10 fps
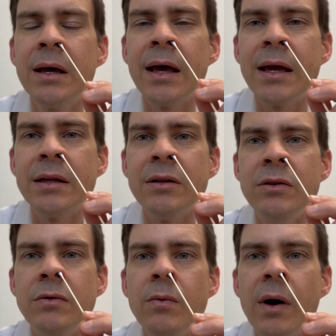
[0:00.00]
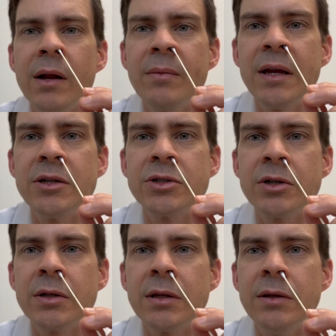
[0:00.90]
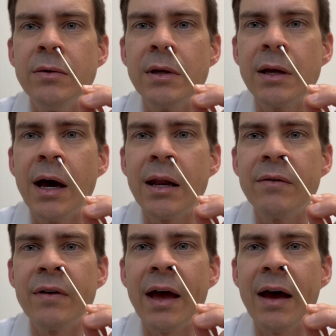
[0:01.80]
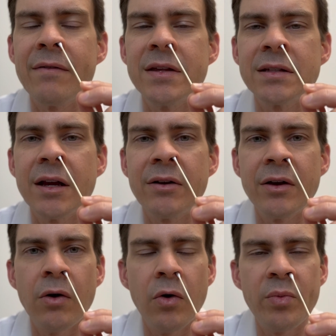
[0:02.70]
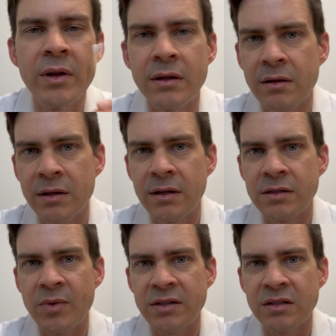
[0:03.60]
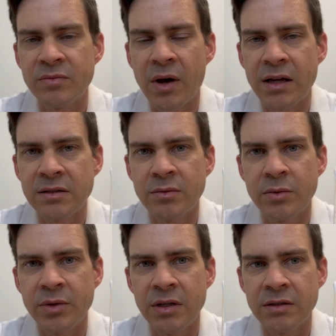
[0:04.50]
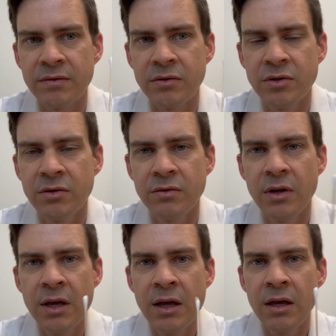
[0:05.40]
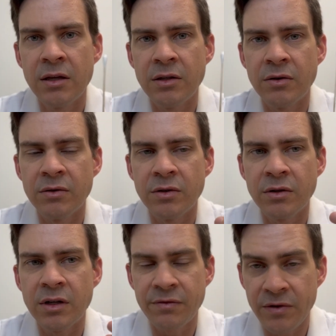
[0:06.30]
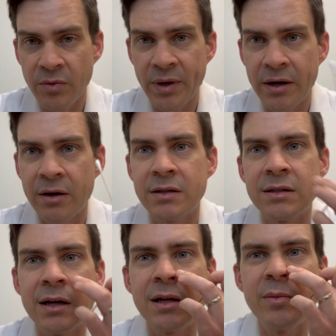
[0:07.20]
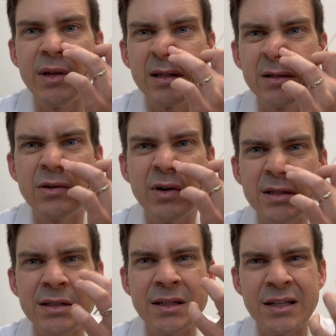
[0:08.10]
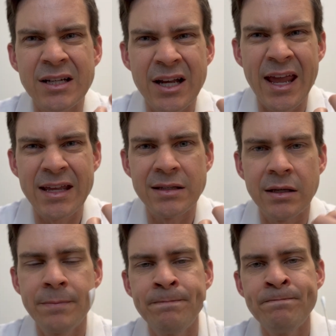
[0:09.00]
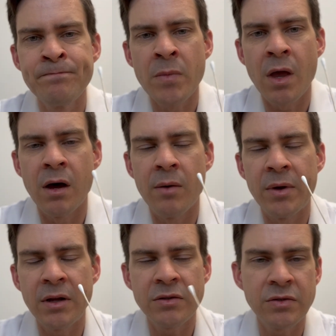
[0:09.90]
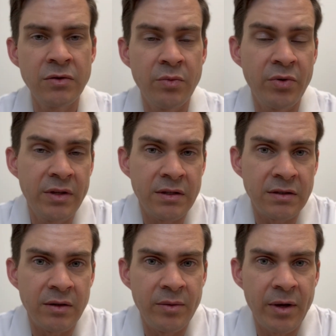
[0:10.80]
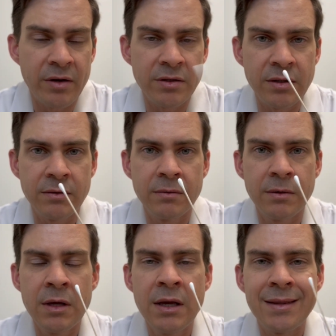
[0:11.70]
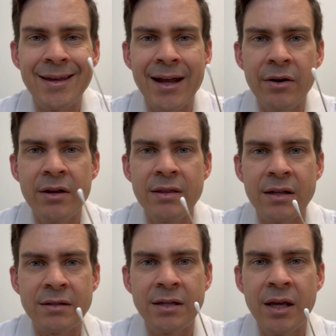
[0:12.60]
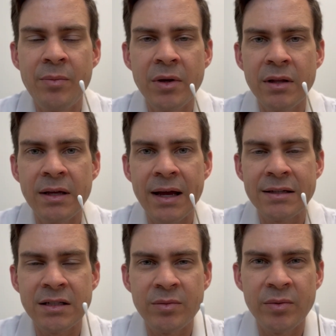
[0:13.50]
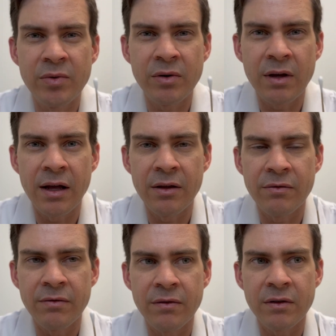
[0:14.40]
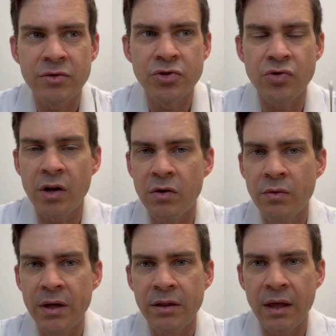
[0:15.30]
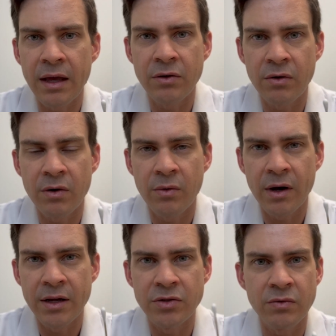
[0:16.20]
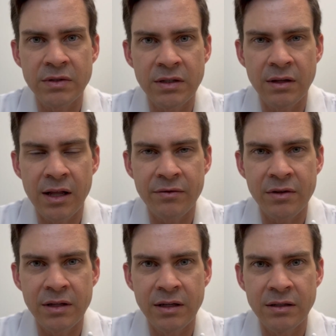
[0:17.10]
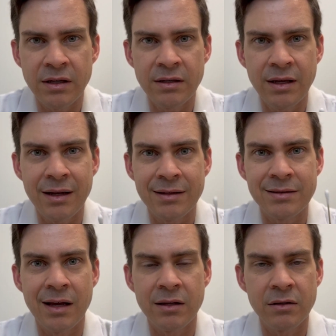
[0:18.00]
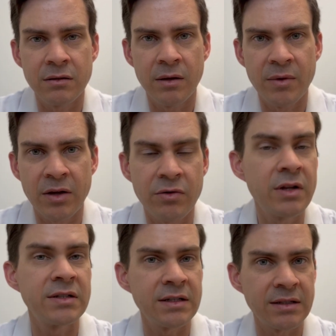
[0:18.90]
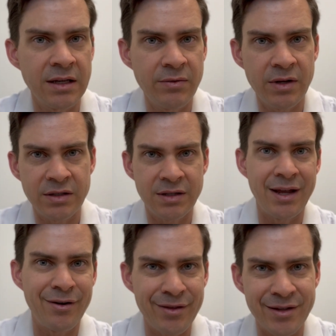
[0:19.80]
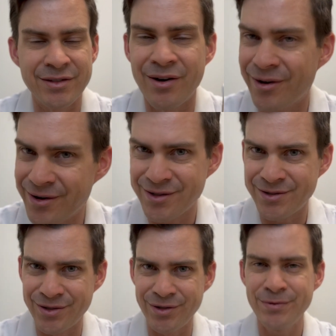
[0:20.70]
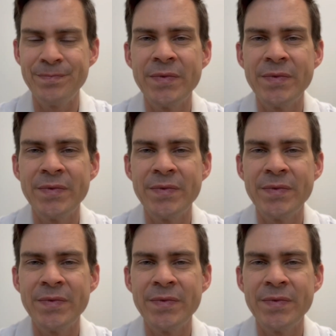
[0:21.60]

And you want to make sure that you can kind of have this area open and clean as best as possible, because if you do, you know, you're going to feel better. It's not going to be as crusty and caked in. And also your breathing is going to be better too. The area that typically I see people kind of struggle with and or where I don't see a lot of cleaning done, and I'm not criticizing anyone, it's the area that's the hardest to do.